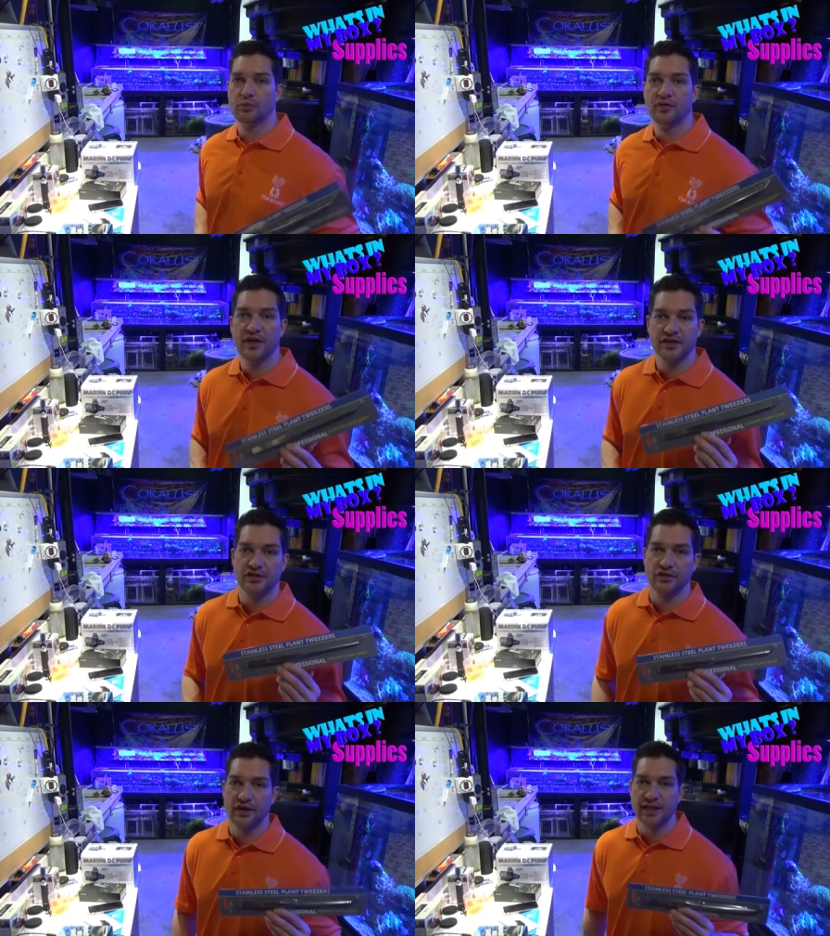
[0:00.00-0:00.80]

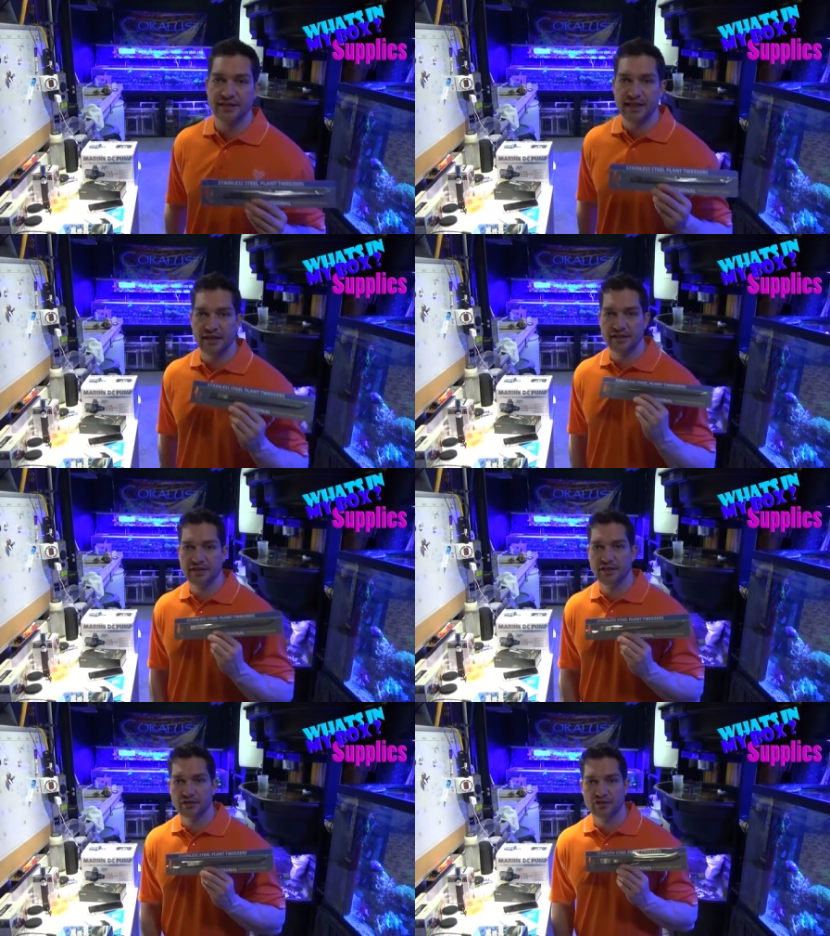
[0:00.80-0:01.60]
professional grade stainless
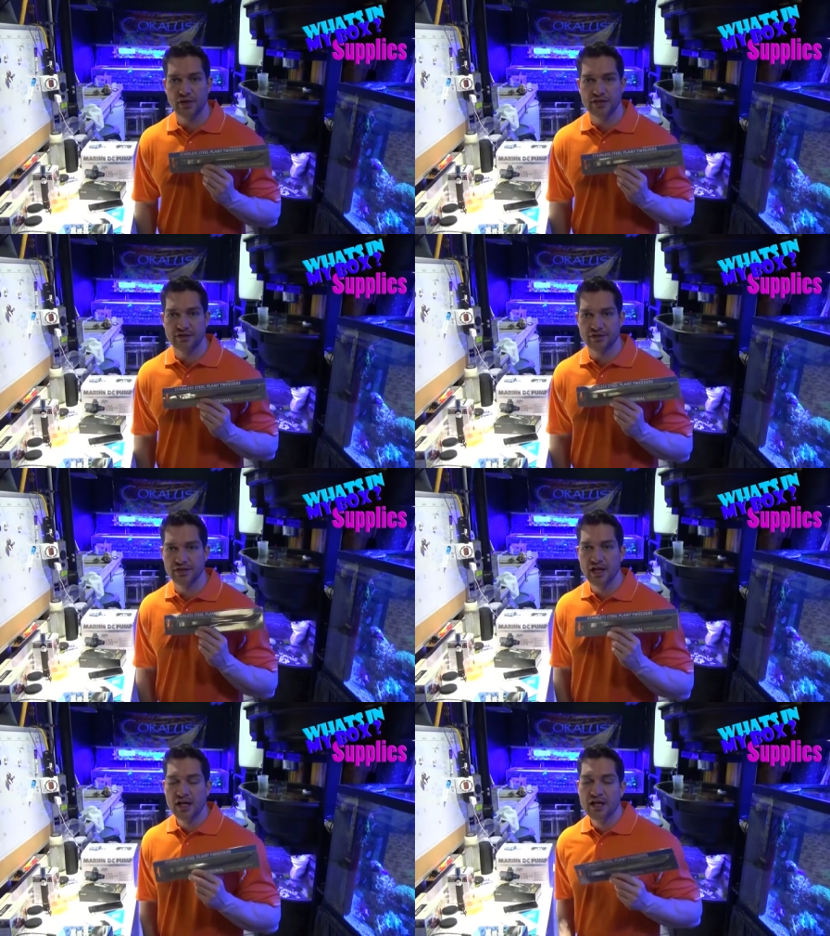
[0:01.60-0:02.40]
steel tweezers